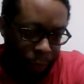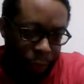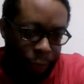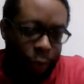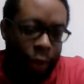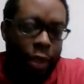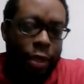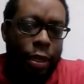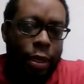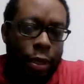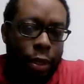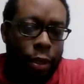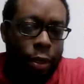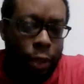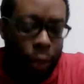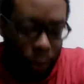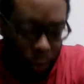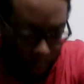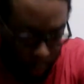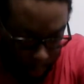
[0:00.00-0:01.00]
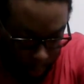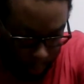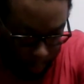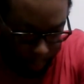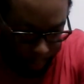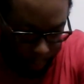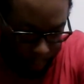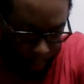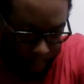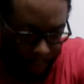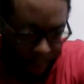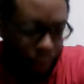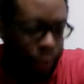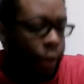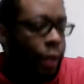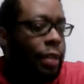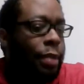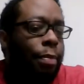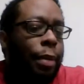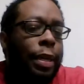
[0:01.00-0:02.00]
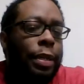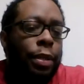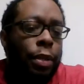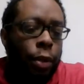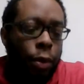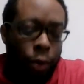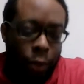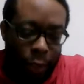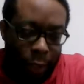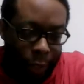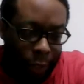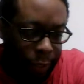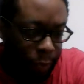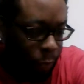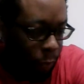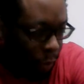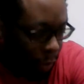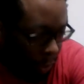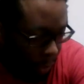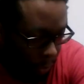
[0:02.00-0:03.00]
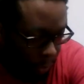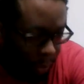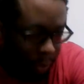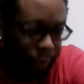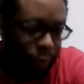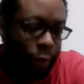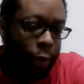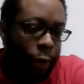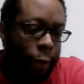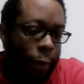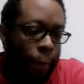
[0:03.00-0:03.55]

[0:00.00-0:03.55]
This is a joke. This makes no sense whatsoever.